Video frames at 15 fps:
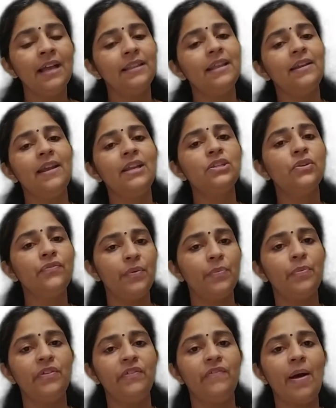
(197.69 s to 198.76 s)
the rate of
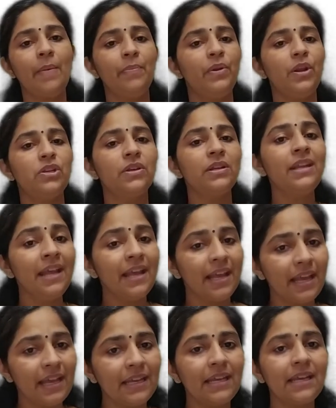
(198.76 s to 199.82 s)
evaporation
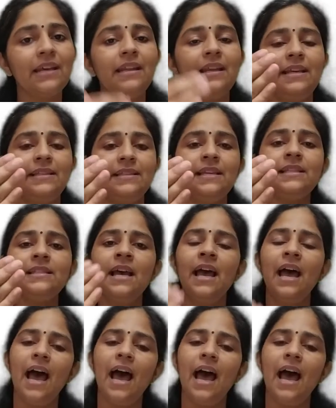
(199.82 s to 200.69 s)
increases